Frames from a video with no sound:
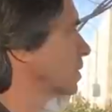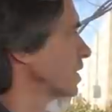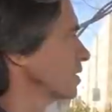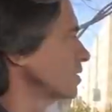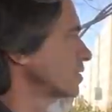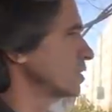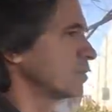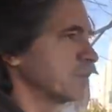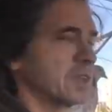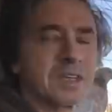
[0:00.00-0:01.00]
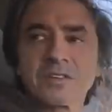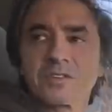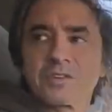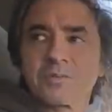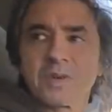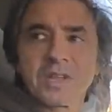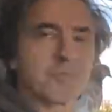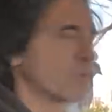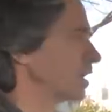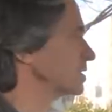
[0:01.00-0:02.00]
but do you really
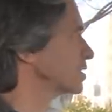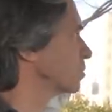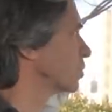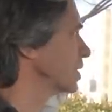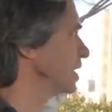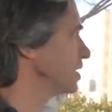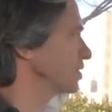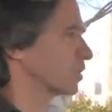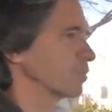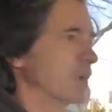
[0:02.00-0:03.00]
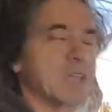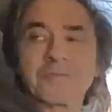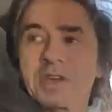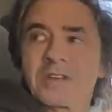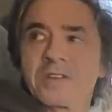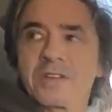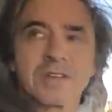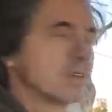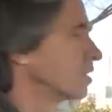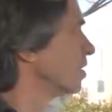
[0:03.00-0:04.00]
want to breed your
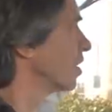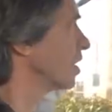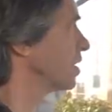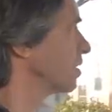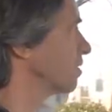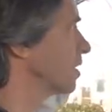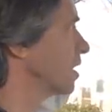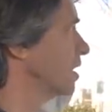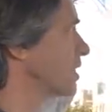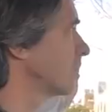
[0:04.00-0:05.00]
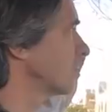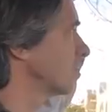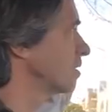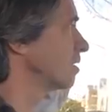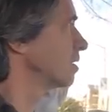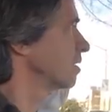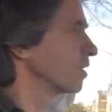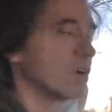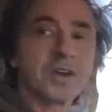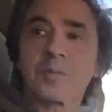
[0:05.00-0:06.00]
raven or your
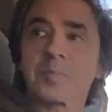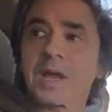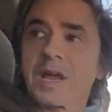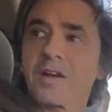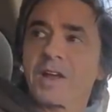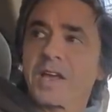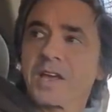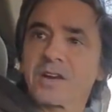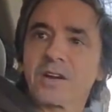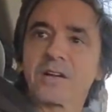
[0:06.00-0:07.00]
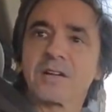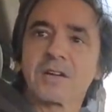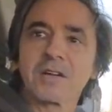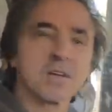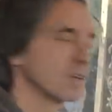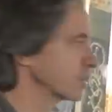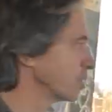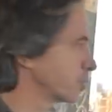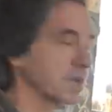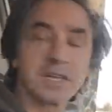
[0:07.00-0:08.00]
parrot or
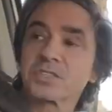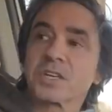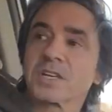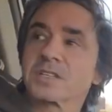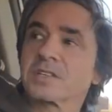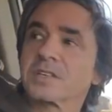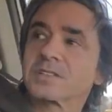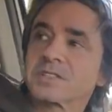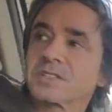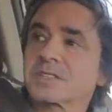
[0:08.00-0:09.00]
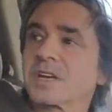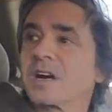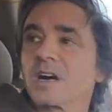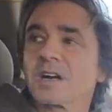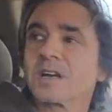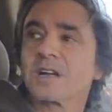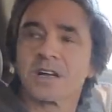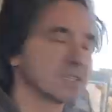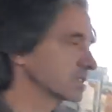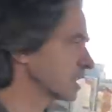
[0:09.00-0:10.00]
your pigeon? It's a
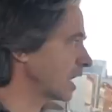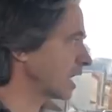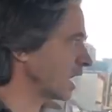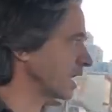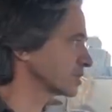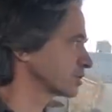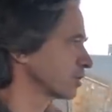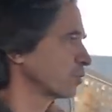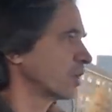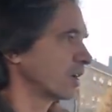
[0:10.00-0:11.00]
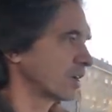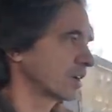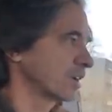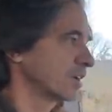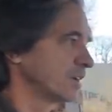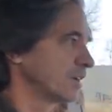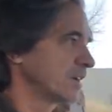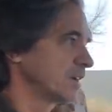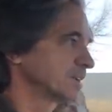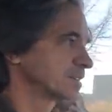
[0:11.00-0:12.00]
lot of extra work.
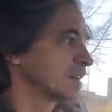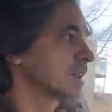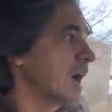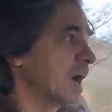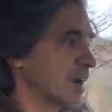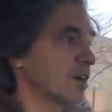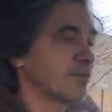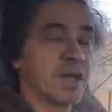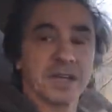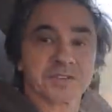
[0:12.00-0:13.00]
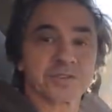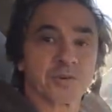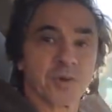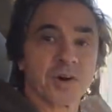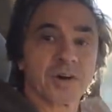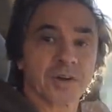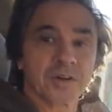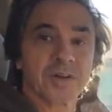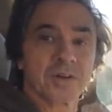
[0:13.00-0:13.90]
It's a lot of extra work.